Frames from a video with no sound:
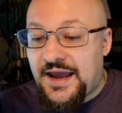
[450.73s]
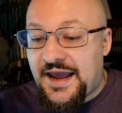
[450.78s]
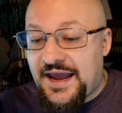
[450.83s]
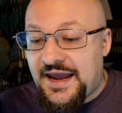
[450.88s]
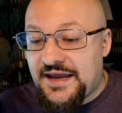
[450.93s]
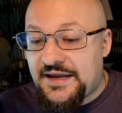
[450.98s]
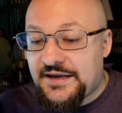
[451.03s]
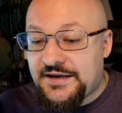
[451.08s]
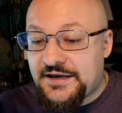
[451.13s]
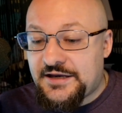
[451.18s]

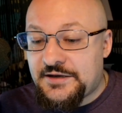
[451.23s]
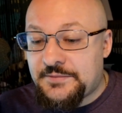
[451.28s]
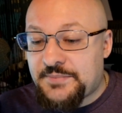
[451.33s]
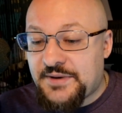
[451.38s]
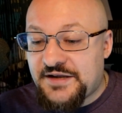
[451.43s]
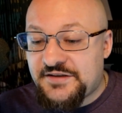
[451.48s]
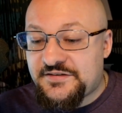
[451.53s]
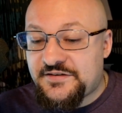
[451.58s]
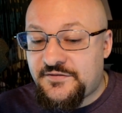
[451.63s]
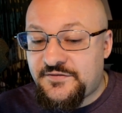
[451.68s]
8
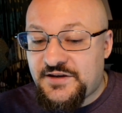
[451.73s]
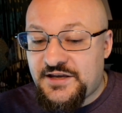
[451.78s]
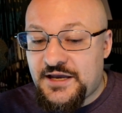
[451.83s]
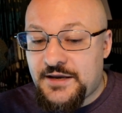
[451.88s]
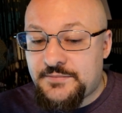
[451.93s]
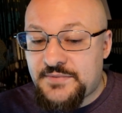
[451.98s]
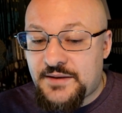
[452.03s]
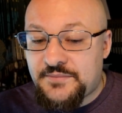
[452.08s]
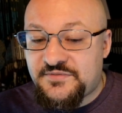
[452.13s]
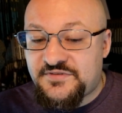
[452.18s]
gigabytes of
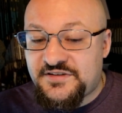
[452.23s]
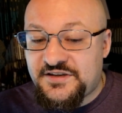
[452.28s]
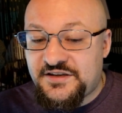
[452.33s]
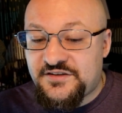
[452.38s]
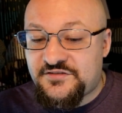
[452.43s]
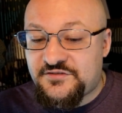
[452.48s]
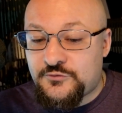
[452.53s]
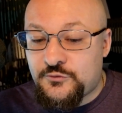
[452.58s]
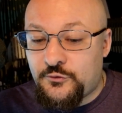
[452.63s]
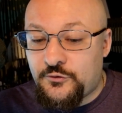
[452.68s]

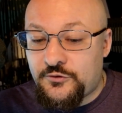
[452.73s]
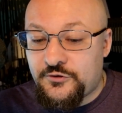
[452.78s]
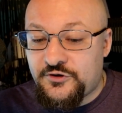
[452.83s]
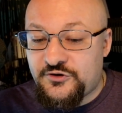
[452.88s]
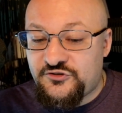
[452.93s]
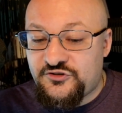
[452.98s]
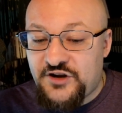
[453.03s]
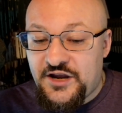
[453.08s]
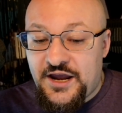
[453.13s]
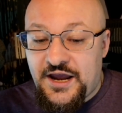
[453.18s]
eMMC
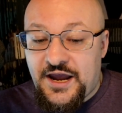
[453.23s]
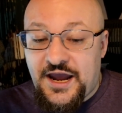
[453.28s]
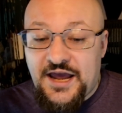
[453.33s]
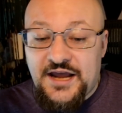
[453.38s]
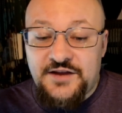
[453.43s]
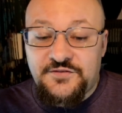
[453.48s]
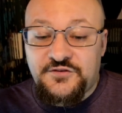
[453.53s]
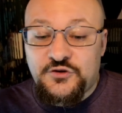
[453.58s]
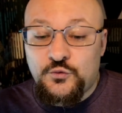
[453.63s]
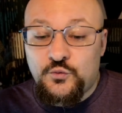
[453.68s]
storage,
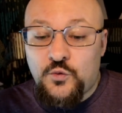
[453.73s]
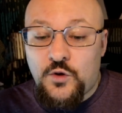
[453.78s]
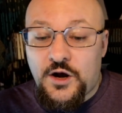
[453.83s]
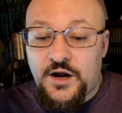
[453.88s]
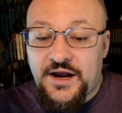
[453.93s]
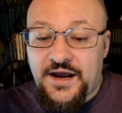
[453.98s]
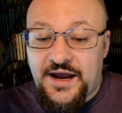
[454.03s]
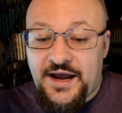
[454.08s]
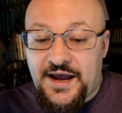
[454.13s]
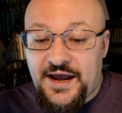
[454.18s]
and if you
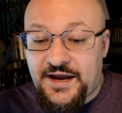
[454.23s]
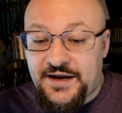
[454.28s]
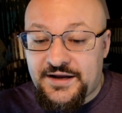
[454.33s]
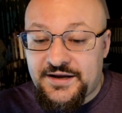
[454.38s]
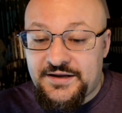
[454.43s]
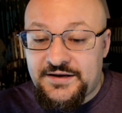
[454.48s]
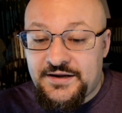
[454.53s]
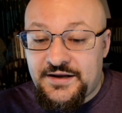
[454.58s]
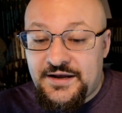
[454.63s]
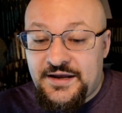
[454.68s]
want to hack
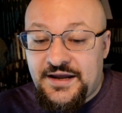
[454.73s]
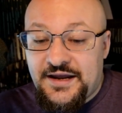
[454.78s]
it,